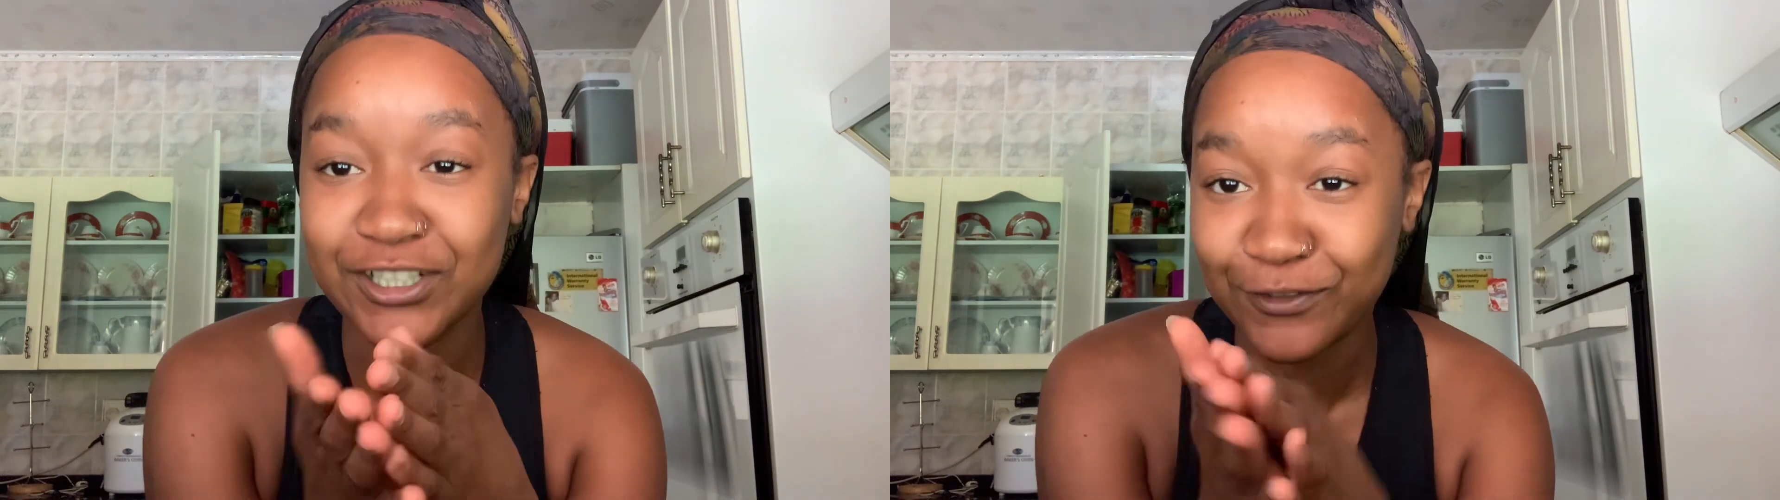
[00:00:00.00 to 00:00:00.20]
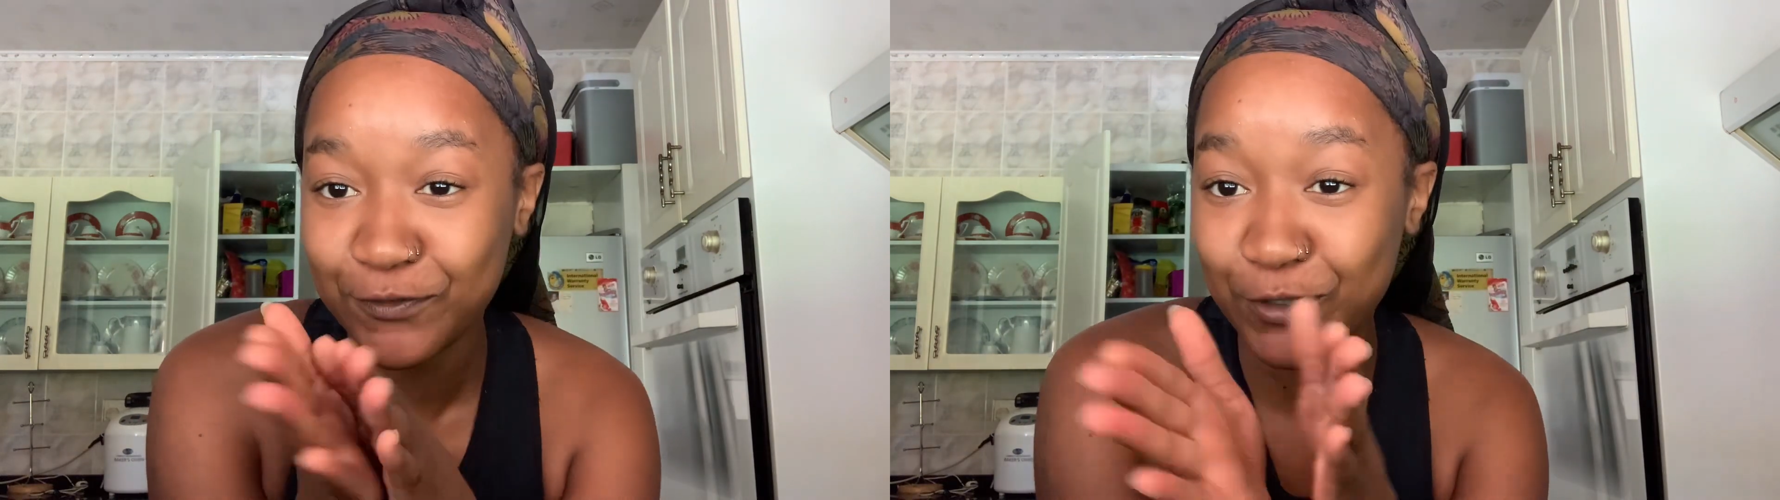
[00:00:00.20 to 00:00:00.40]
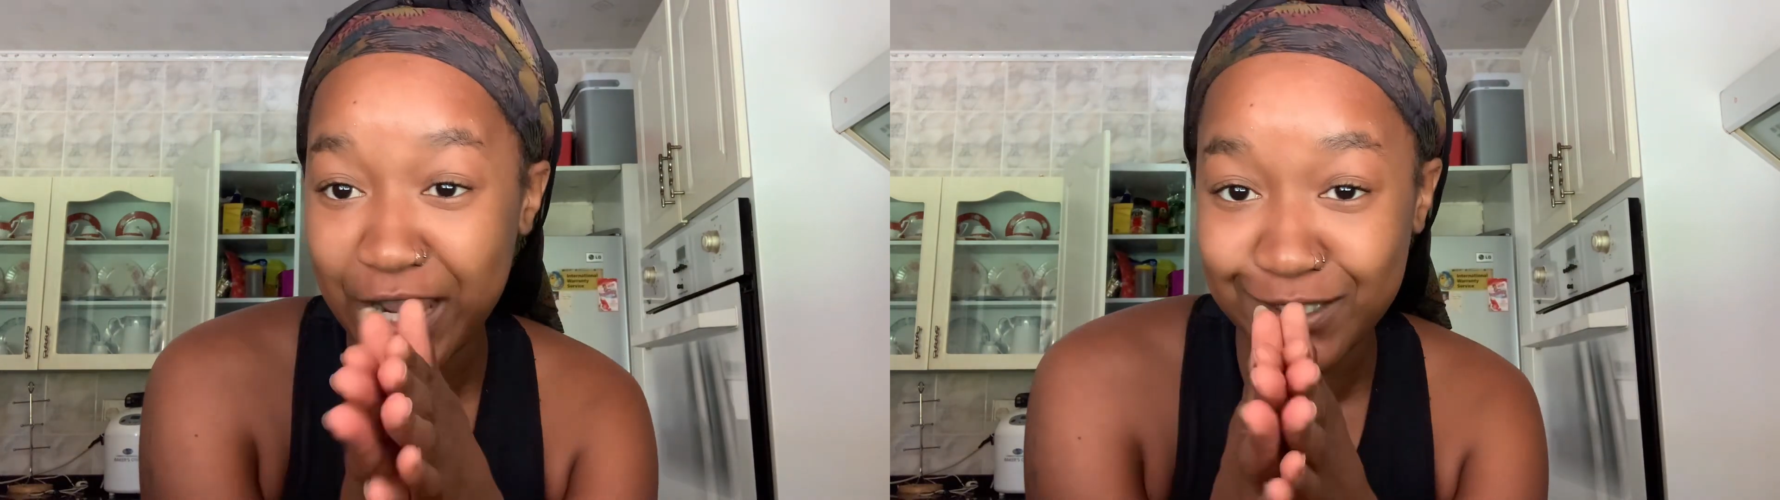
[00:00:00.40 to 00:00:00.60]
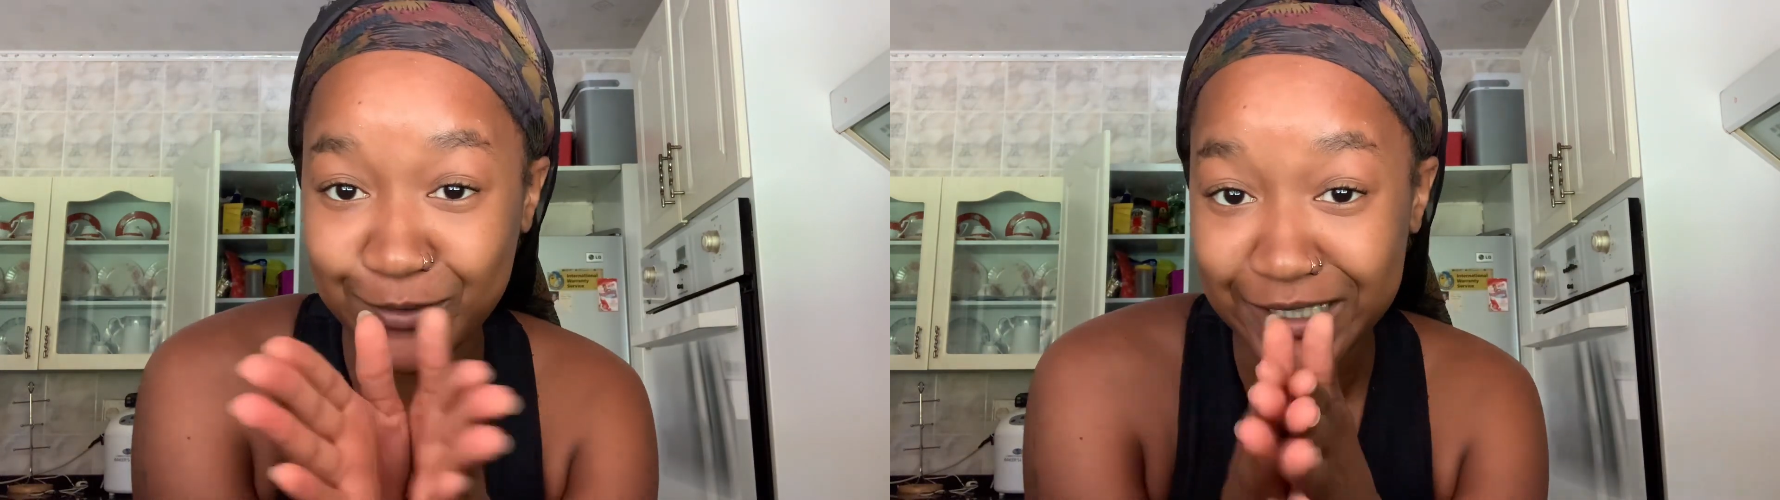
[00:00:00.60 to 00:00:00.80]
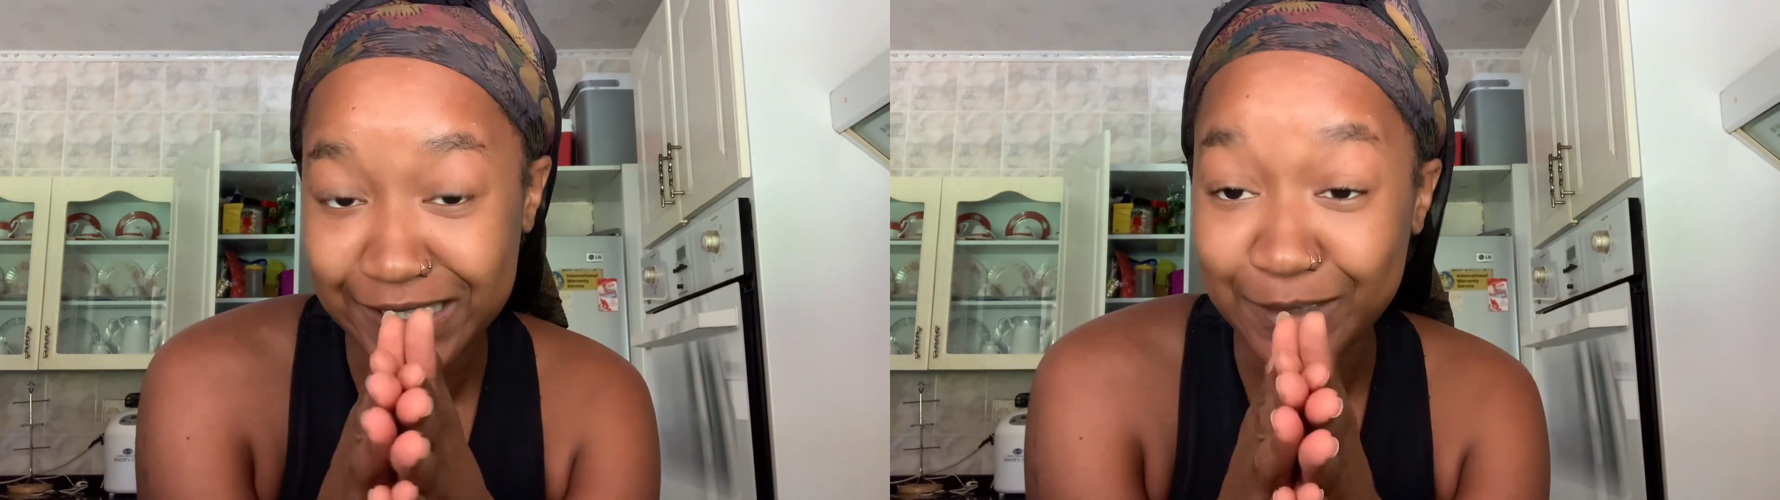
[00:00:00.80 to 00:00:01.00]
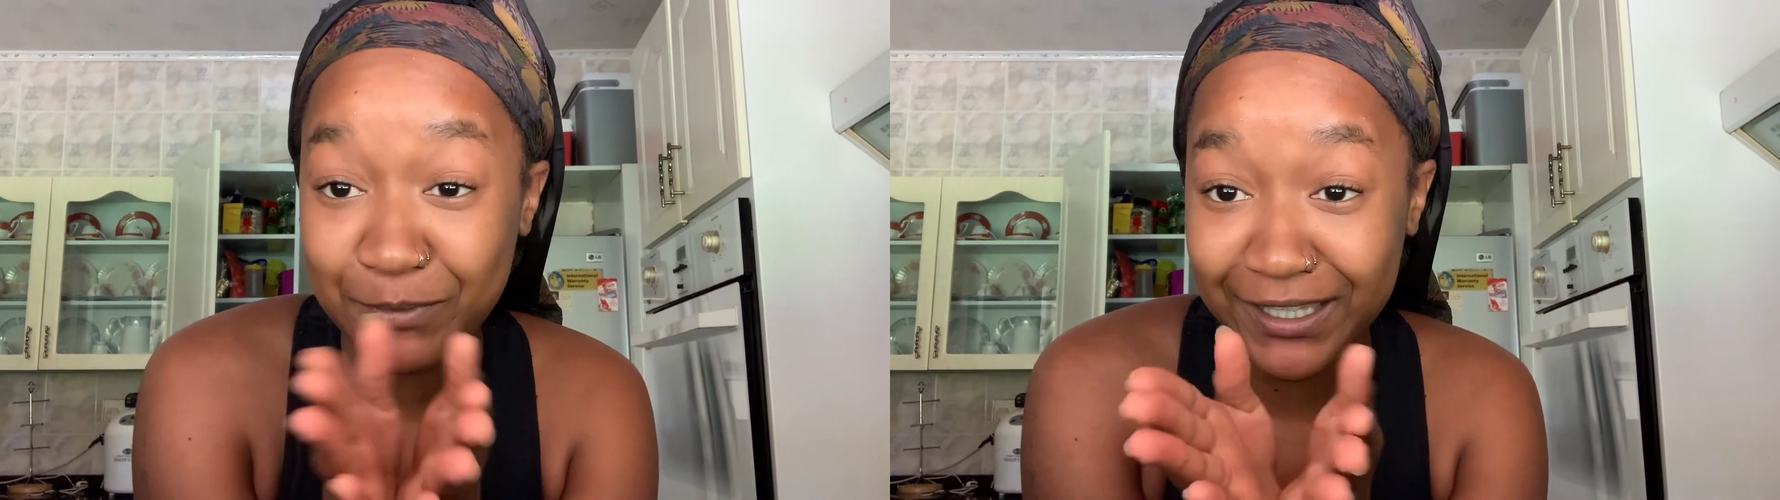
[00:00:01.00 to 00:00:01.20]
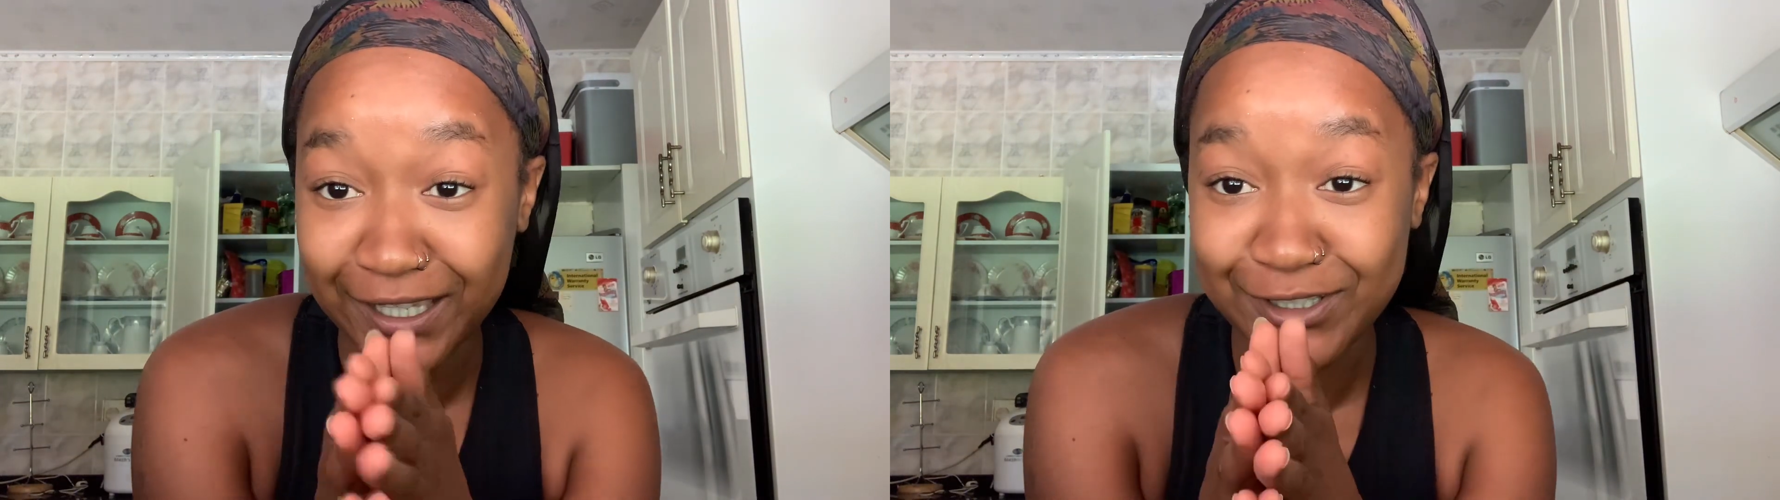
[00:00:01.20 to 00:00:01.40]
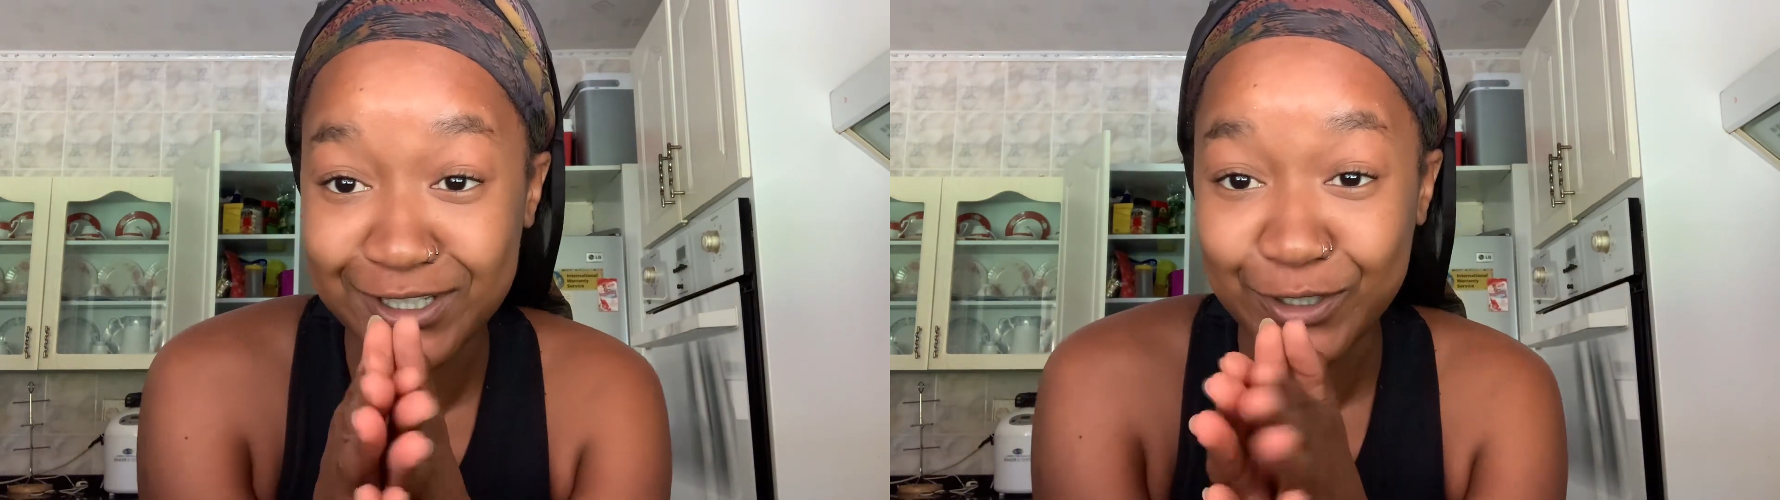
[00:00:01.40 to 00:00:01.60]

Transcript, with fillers: If you guys want to see me catch